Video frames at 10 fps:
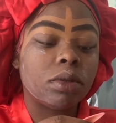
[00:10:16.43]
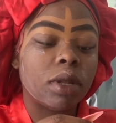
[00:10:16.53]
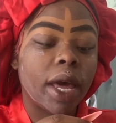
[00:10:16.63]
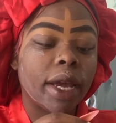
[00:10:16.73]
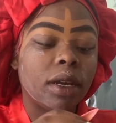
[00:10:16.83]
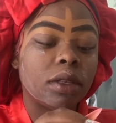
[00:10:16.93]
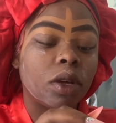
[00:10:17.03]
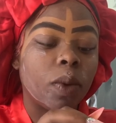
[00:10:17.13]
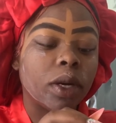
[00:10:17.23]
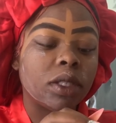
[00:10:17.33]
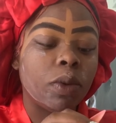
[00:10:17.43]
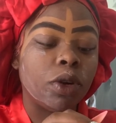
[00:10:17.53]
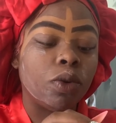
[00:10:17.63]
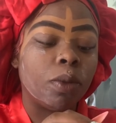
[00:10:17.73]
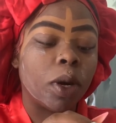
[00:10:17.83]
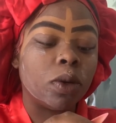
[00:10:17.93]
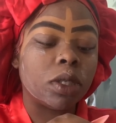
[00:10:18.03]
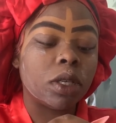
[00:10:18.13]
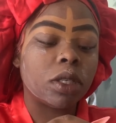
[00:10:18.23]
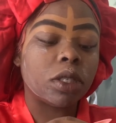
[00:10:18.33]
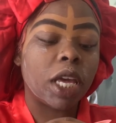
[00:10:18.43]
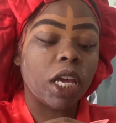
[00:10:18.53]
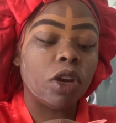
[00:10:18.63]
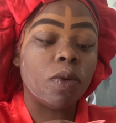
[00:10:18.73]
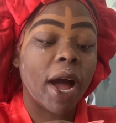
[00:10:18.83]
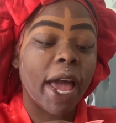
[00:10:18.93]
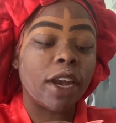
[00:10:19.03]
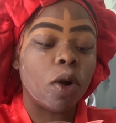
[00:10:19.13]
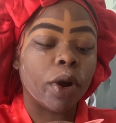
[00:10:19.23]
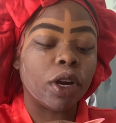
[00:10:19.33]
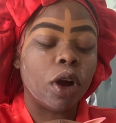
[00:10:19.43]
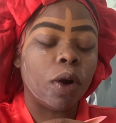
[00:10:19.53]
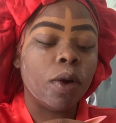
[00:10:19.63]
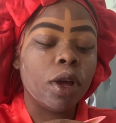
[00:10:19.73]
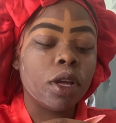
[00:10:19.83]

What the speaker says: Like, the worst. He would do the most. And he knew I had nowhere to go.